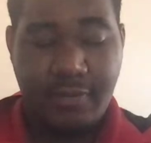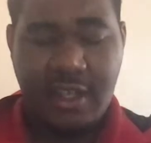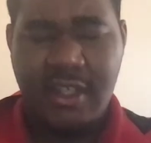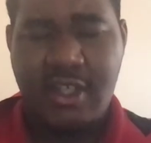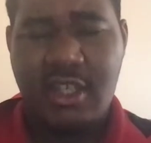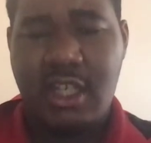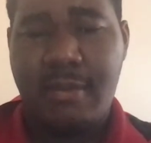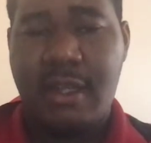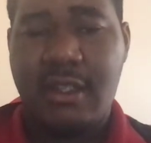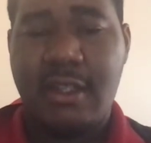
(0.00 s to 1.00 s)
it's a shame
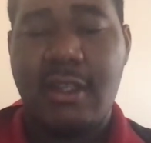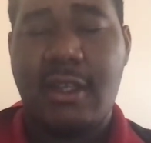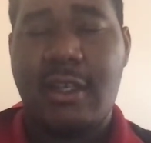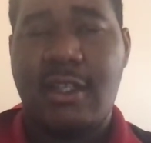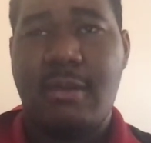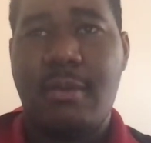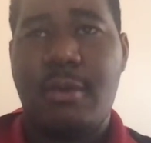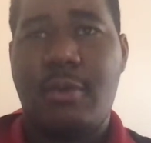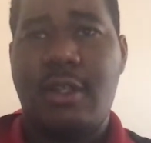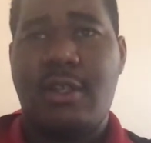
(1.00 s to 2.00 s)
he didn't like it. I remember
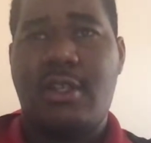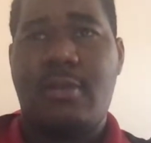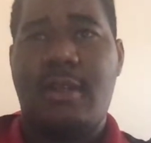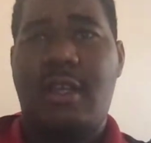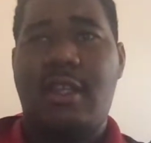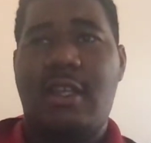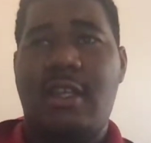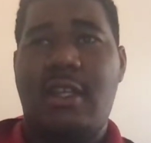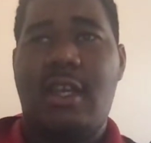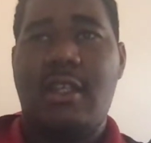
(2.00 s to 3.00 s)
reading somewhere
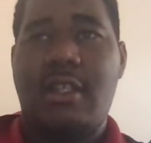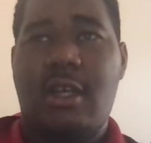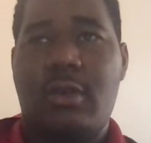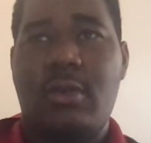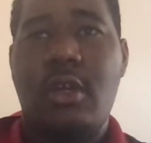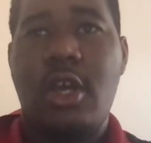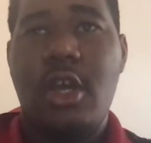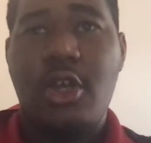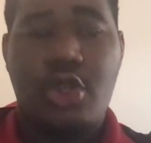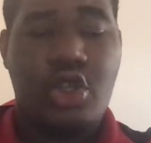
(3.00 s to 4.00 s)
he hated how
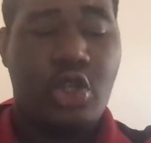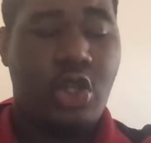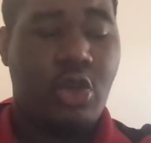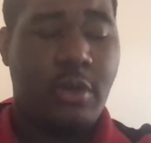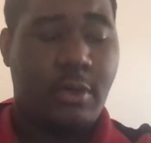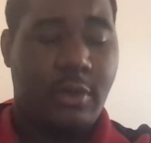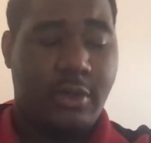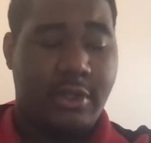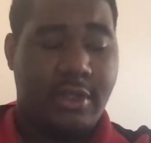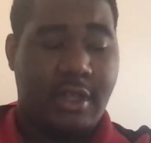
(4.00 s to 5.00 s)
slow it
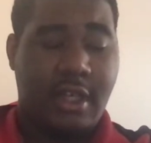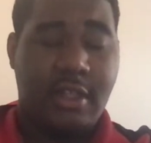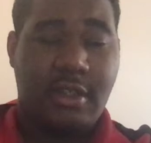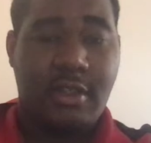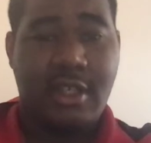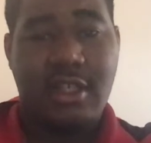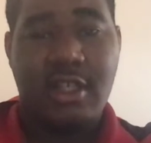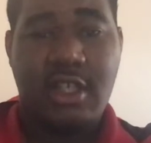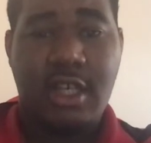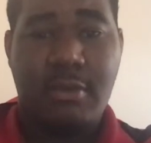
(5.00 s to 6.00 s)
was, and it's a
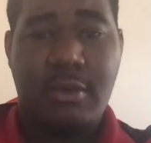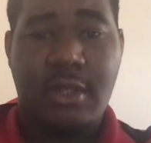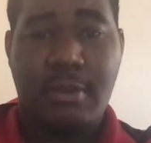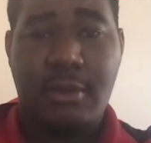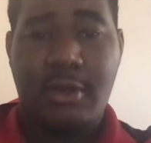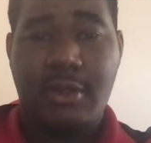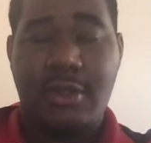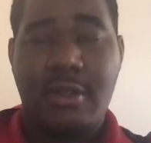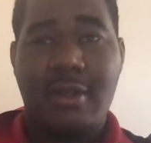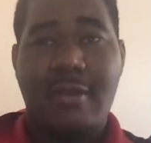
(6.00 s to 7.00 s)
shame really
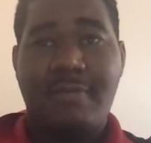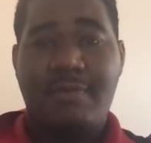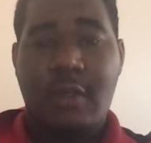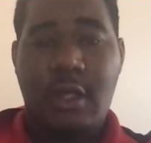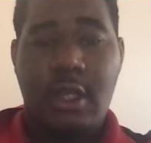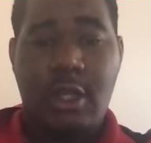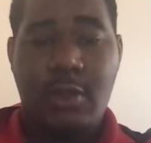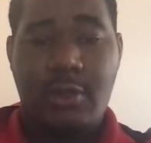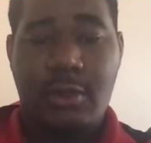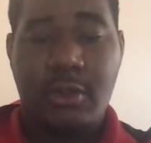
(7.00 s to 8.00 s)
because he
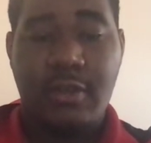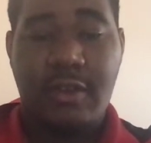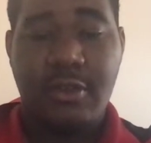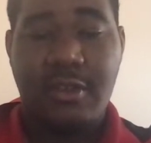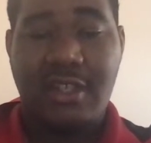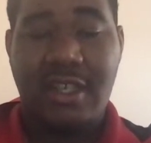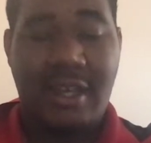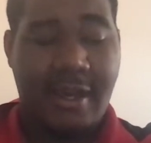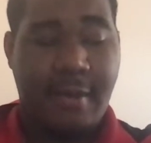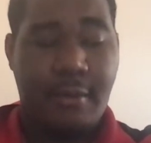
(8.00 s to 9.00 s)
used a lot of interesting
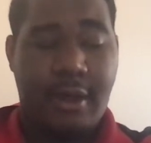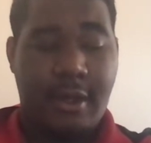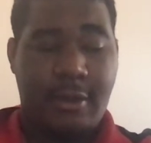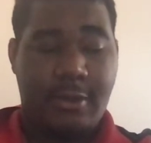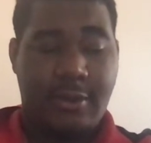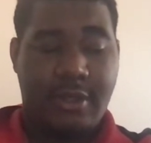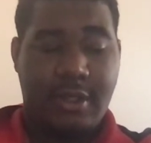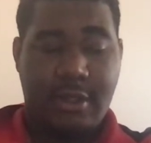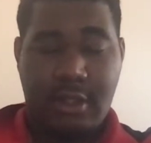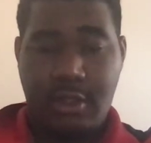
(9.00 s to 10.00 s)
camera angles
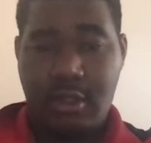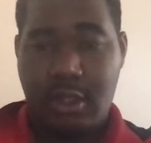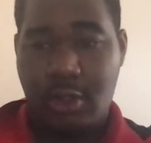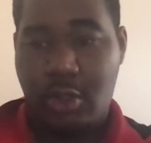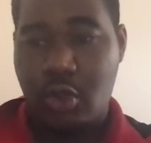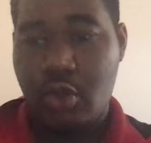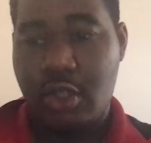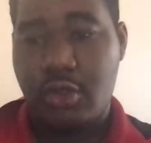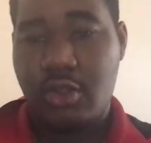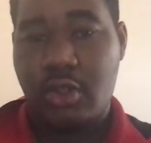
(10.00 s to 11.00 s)
and used
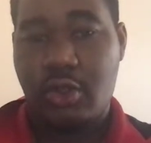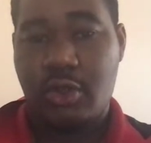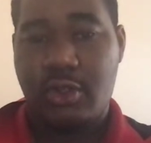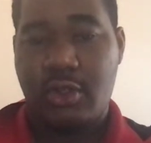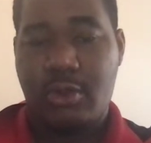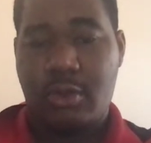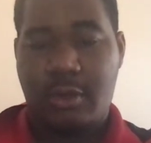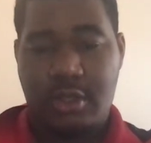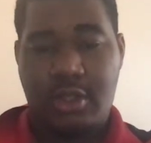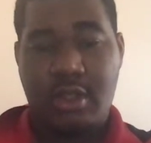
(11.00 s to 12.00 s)
interesting shots as well,
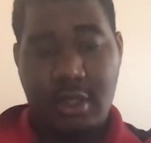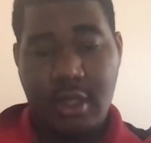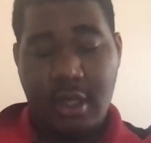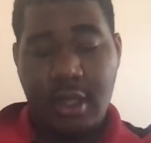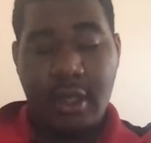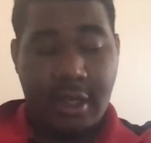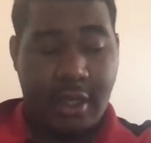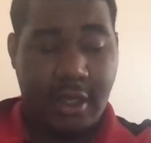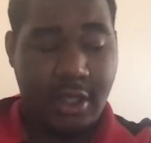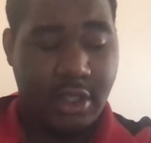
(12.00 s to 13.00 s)
which
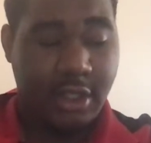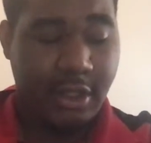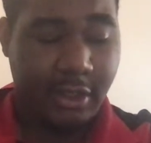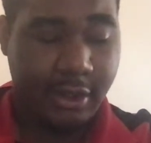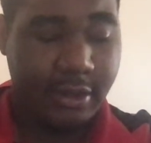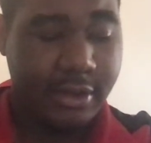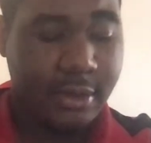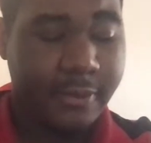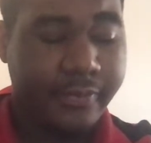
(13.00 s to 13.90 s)
I actually liked.